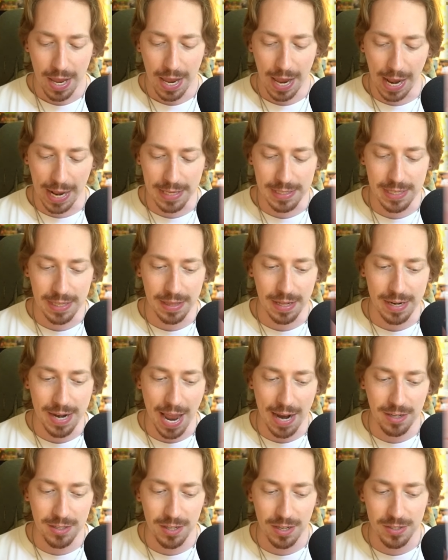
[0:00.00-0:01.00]
Into the
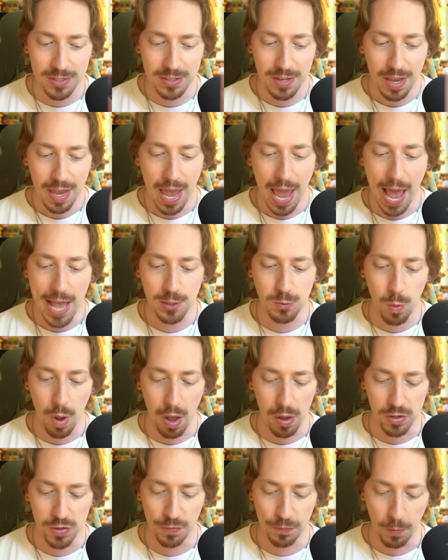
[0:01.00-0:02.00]
Nexus, as
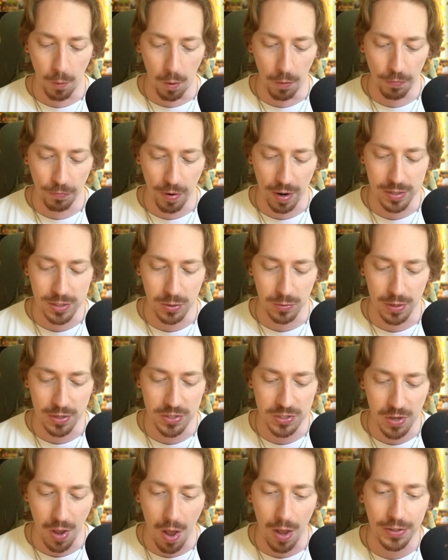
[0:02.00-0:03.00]
well as Full Frontal
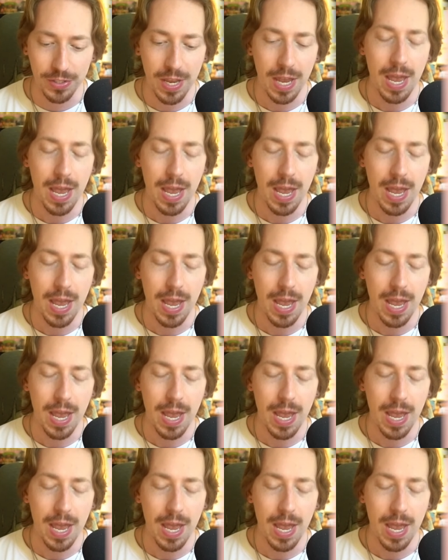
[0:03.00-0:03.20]
Assault.